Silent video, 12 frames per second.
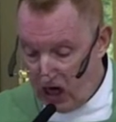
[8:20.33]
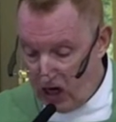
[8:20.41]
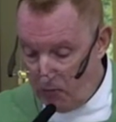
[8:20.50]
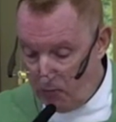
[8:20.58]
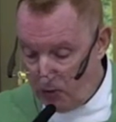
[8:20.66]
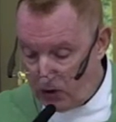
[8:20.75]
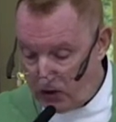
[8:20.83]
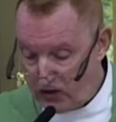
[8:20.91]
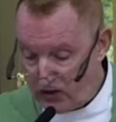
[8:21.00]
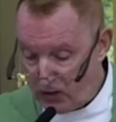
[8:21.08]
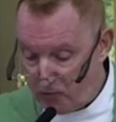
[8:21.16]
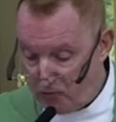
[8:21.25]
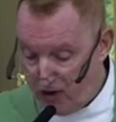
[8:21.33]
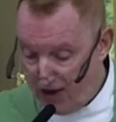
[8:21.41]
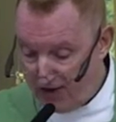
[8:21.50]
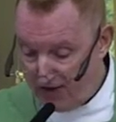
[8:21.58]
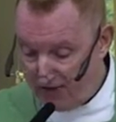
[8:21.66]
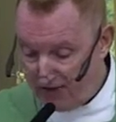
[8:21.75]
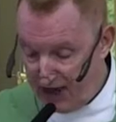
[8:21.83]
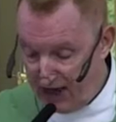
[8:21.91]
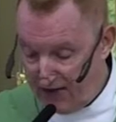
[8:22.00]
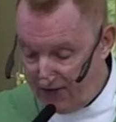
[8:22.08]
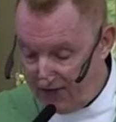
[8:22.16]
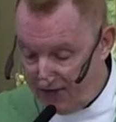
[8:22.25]
in which is the breath of
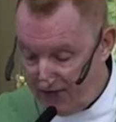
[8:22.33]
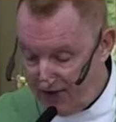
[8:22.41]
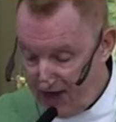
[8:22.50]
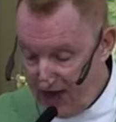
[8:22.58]
life.